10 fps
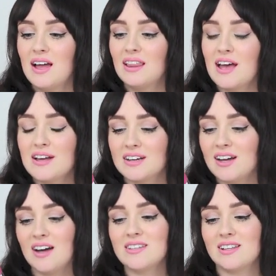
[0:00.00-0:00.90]
Like a
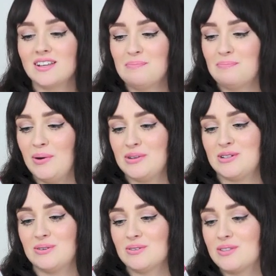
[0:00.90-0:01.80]
cuddle in a
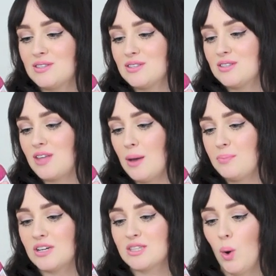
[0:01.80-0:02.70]
bottle,
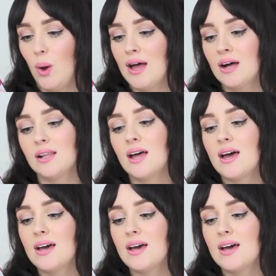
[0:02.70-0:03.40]
cypress oil,